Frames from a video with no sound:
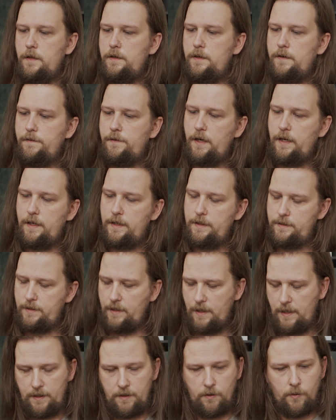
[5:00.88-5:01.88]
device,
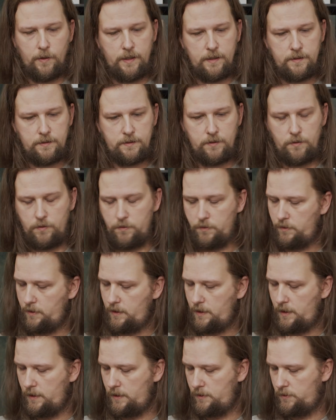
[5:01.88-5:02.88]
iOS or
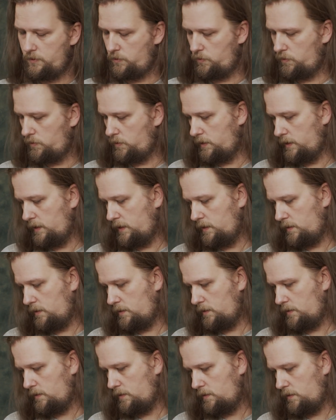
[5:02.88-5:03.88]
Android.
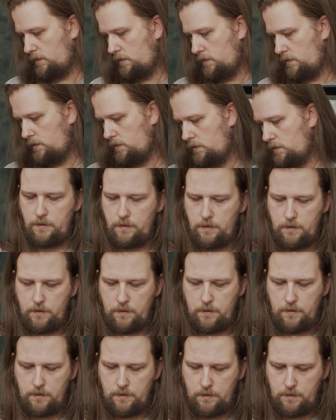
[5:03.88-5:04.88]
Very
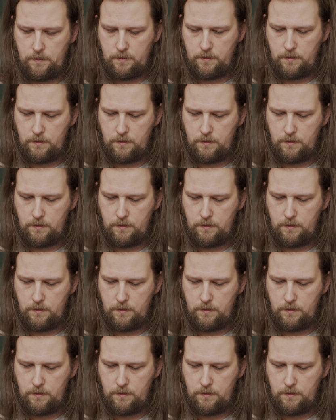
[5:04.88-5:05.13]
good.